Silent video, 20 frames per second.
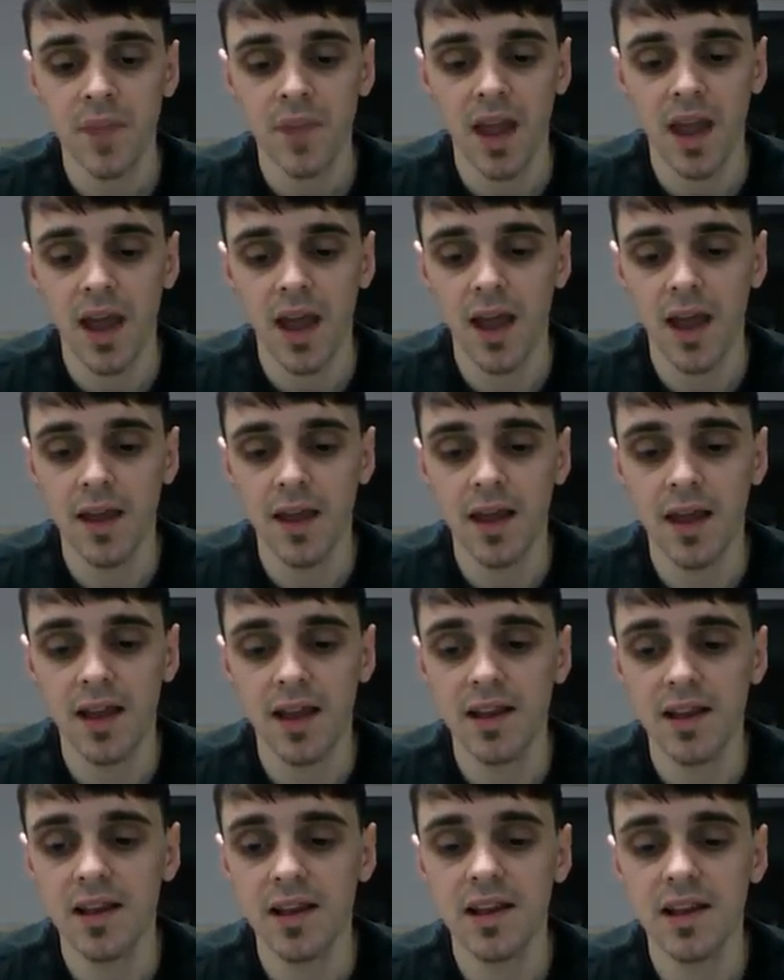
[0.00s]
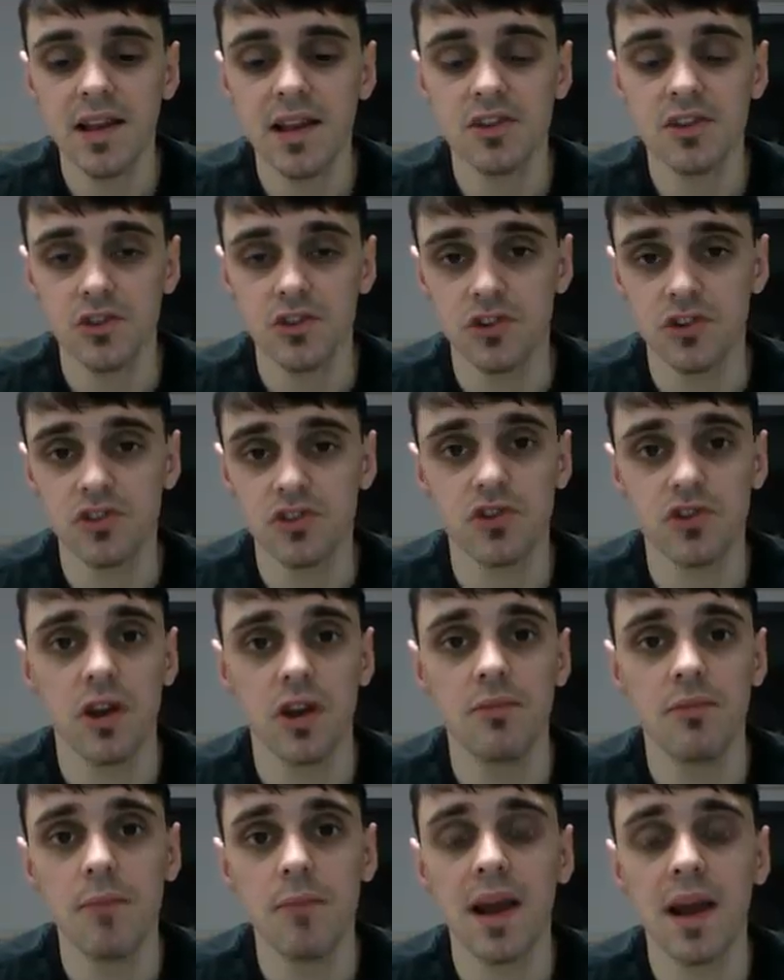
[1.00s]
and literally just try
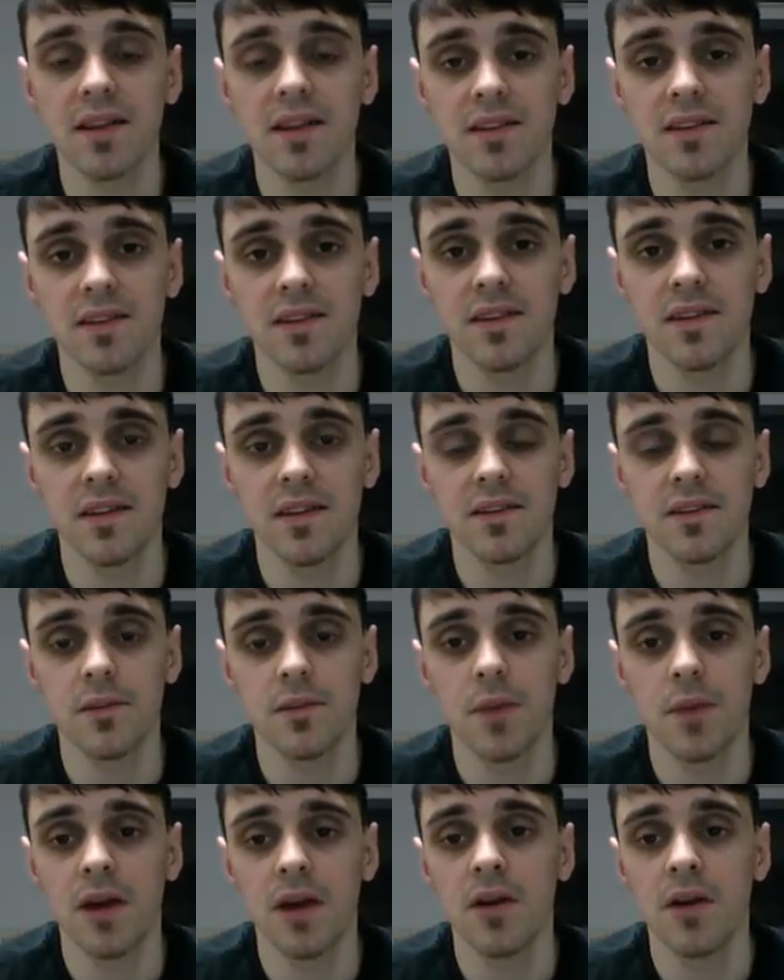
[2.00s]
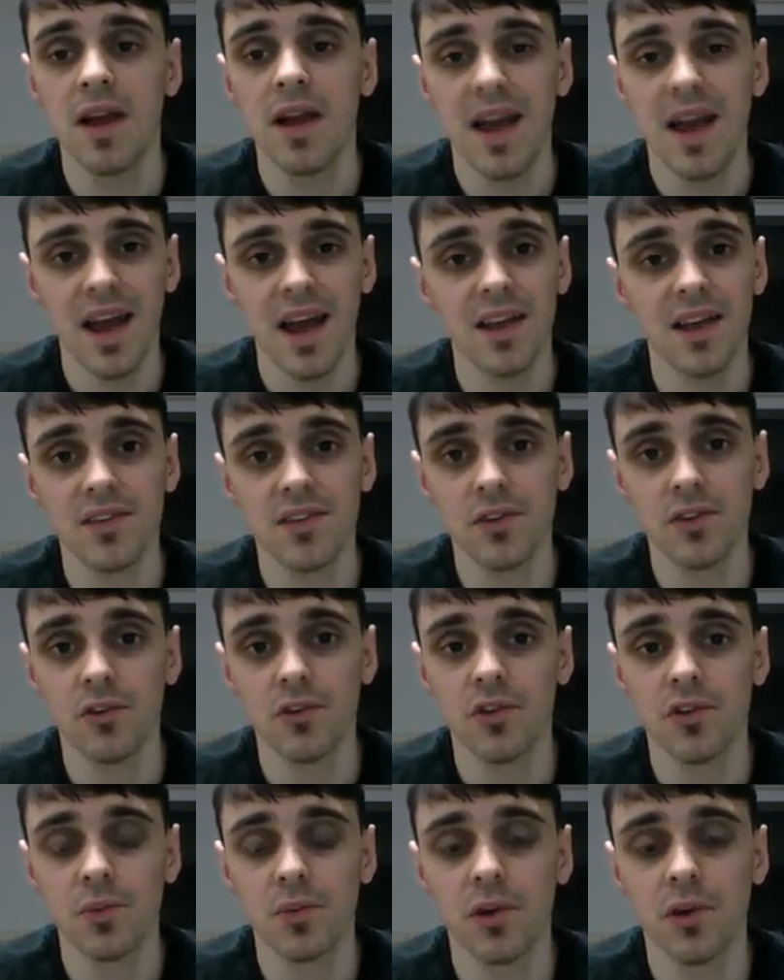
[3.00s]
and max the system out as soon
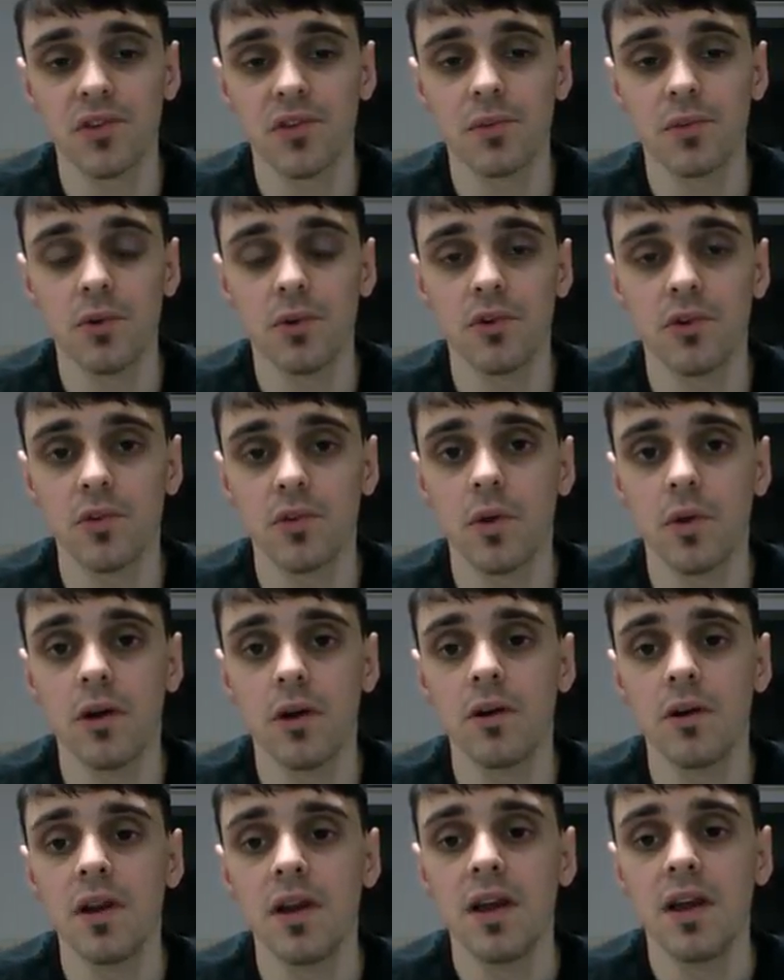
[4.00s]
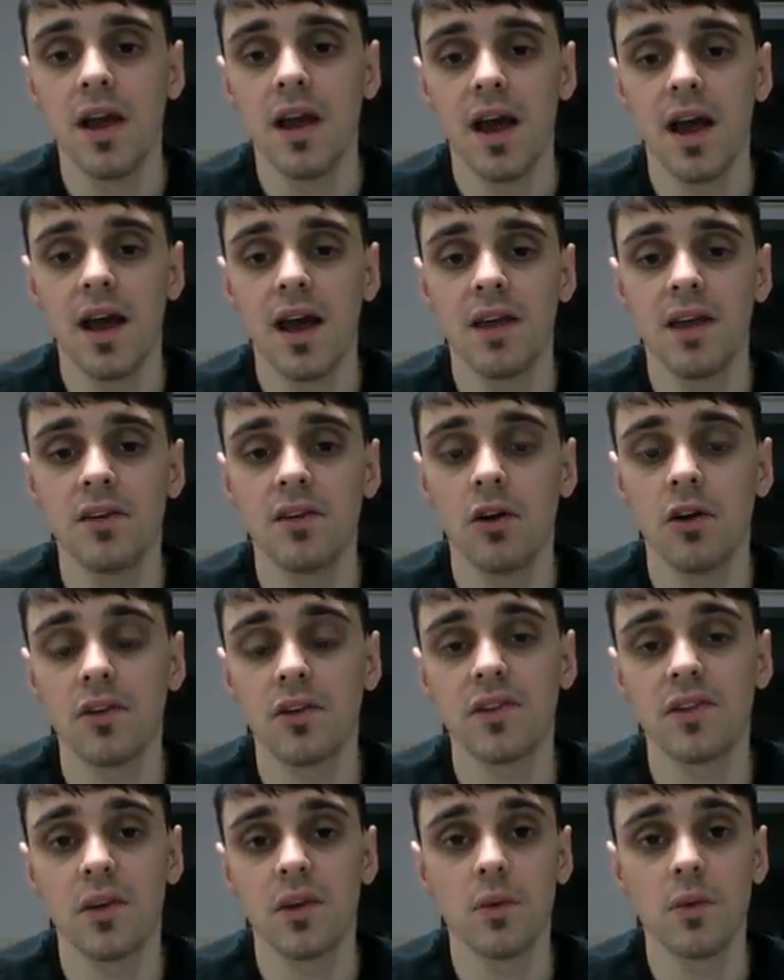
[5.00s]
as possible as well. And
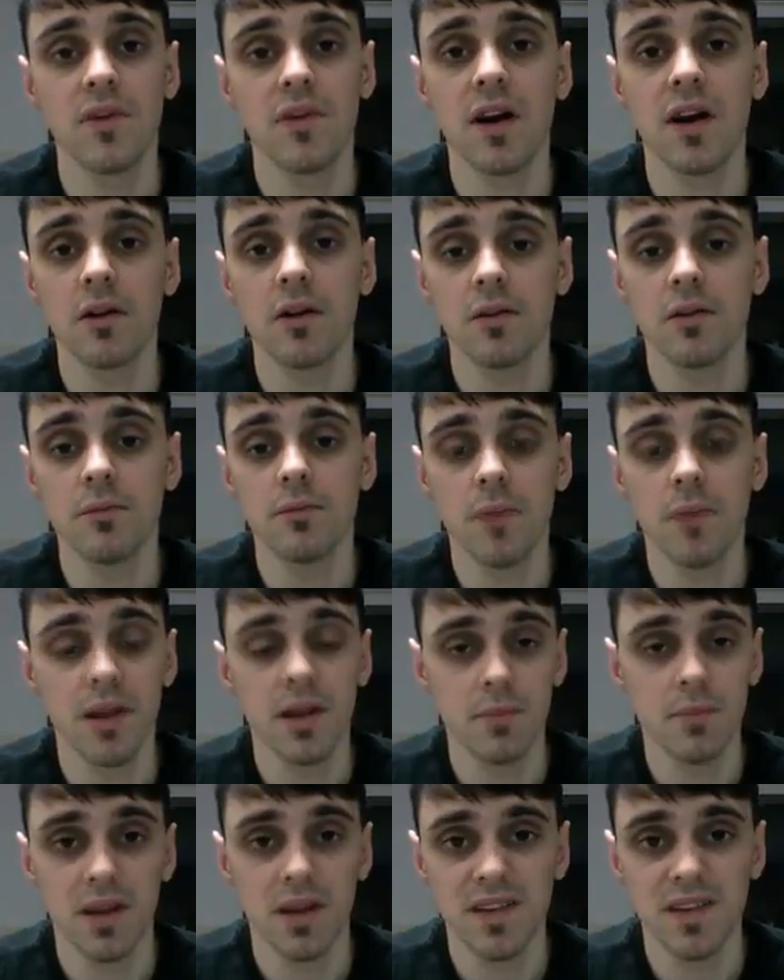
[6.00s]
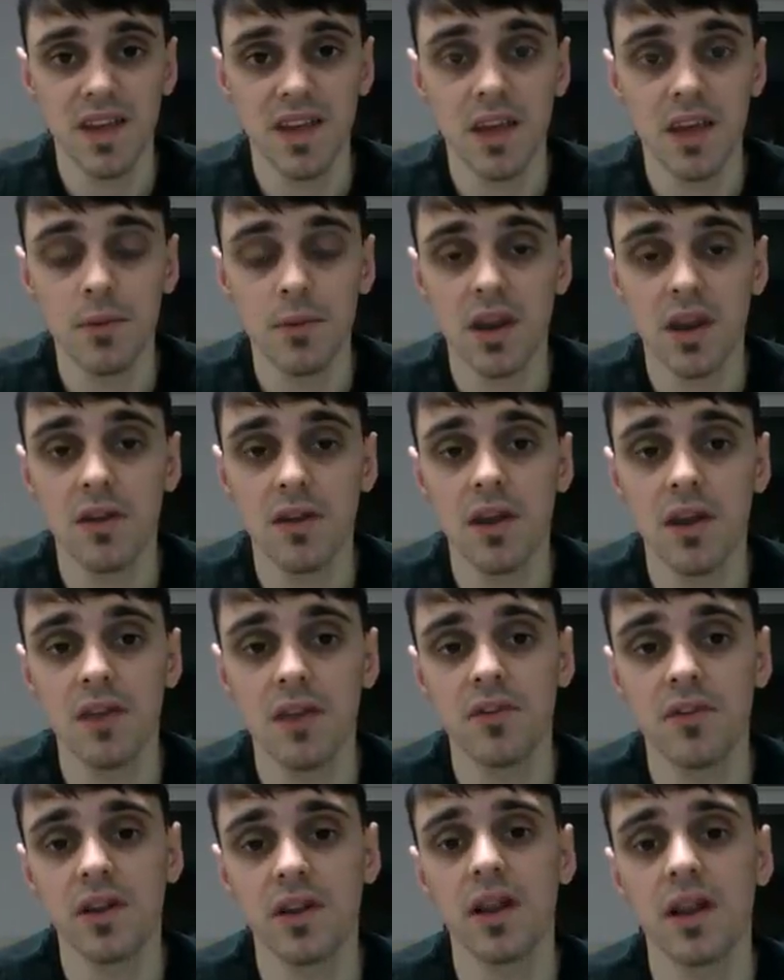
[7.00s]
honestly, without my team and
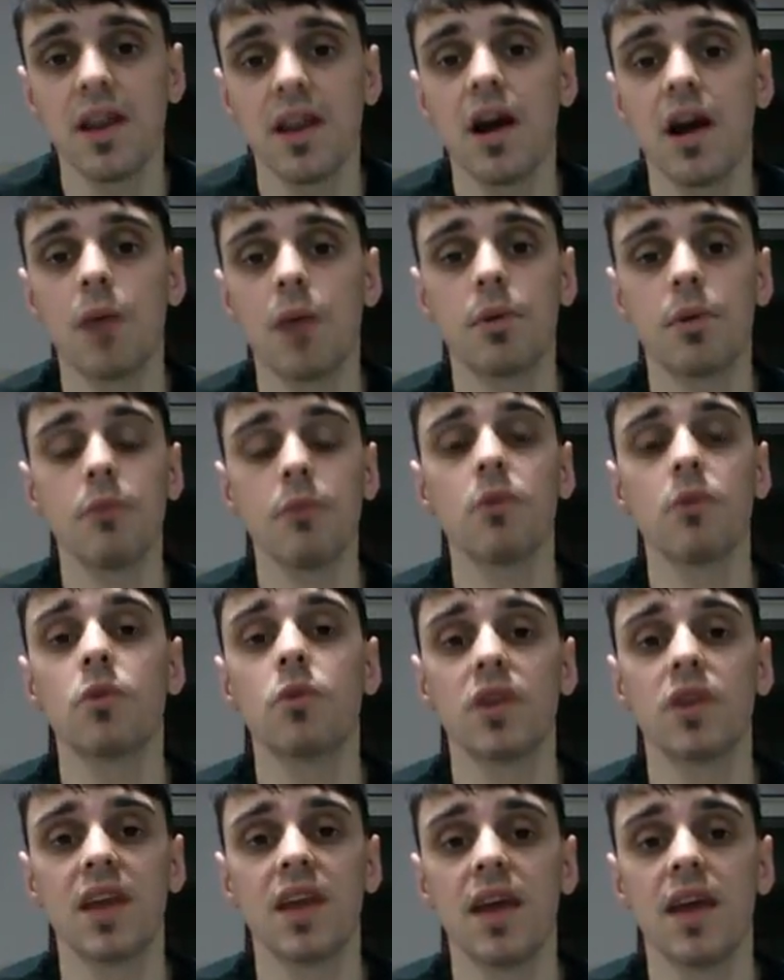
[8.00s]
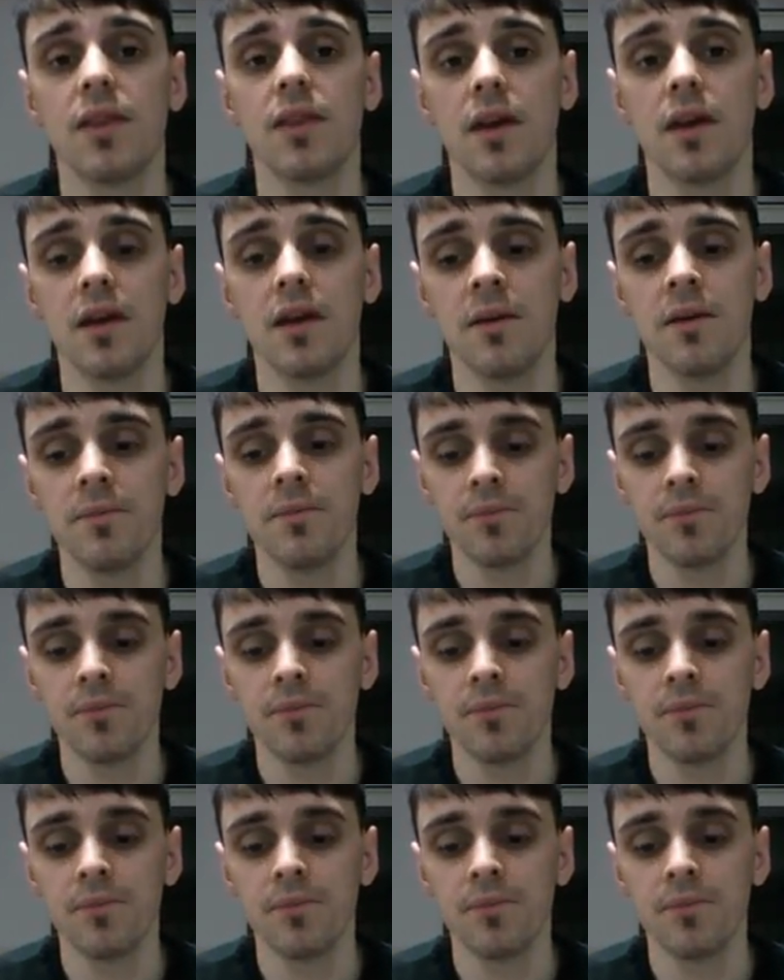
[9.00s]
anything like that, I probably wouldn't get there